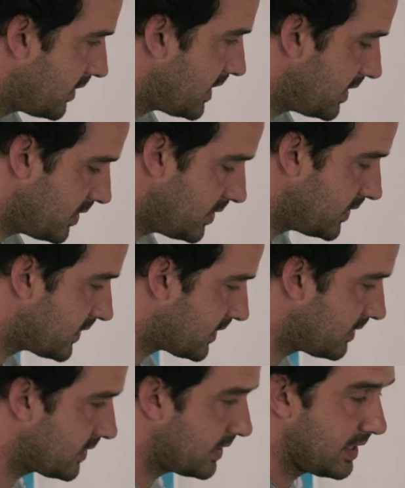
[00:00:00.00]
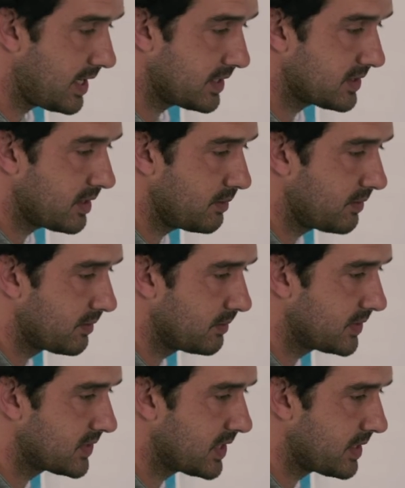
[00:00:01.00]
you can use, so the light's coming
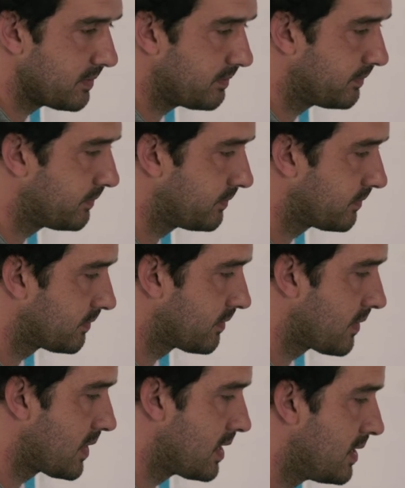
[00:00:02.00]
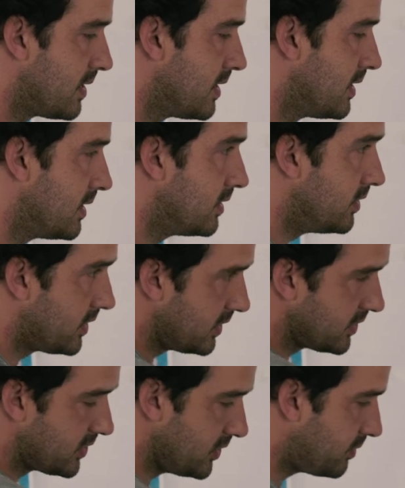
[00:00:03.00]
from this side, you
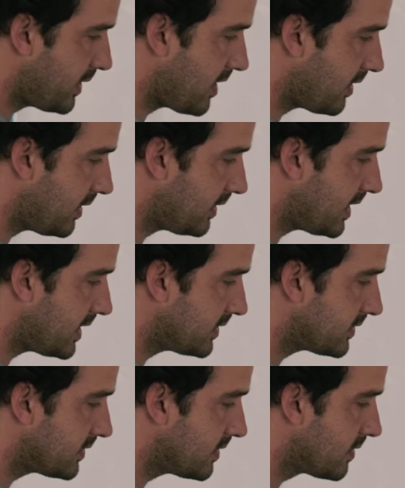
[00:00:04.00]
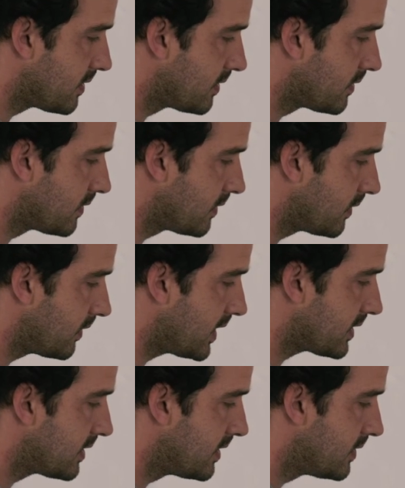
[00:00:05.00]
can just use parallel lines,
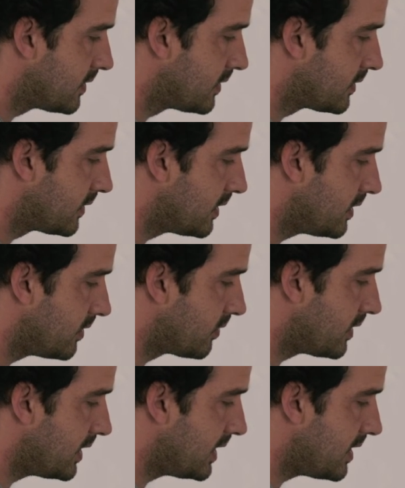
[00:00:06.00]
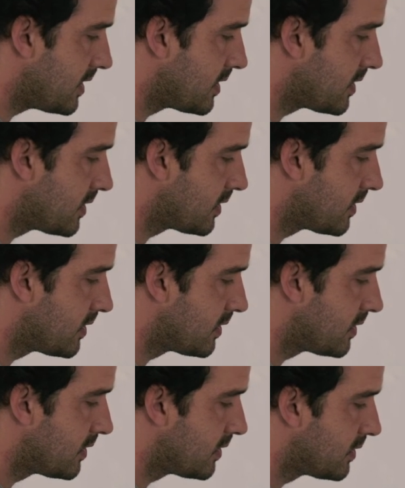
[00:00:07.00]
right? Getting really
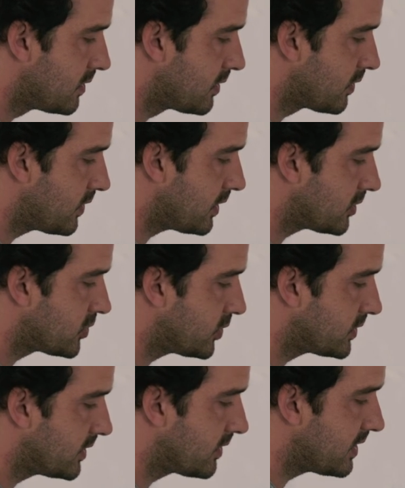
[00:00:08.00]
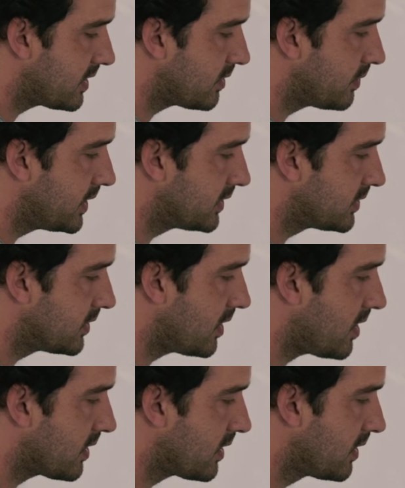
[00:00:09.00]
short and thick where it's
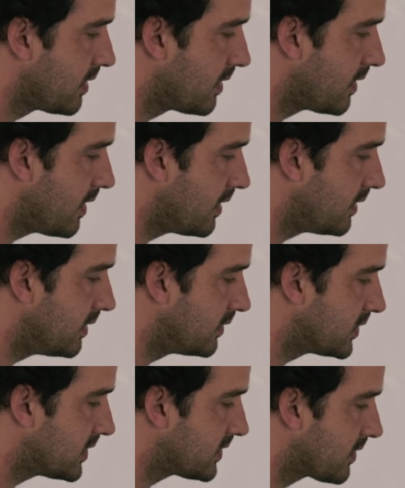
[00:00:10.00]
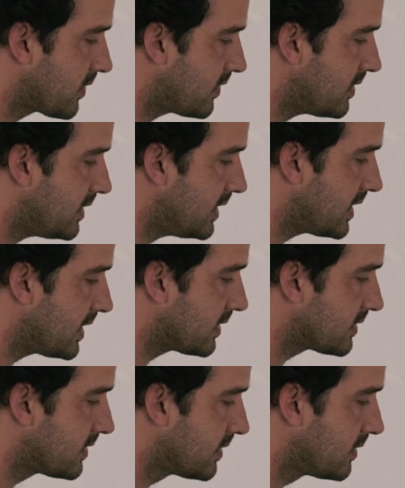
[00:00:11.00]
dark, and then just thinning
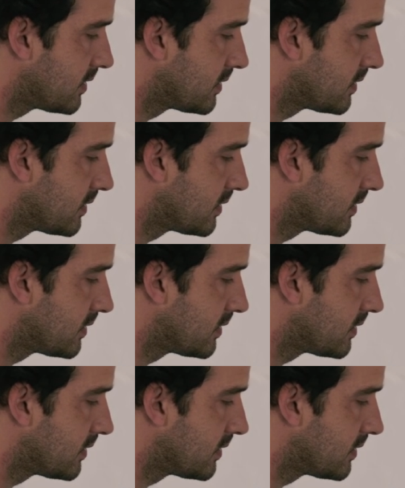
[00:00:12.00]
out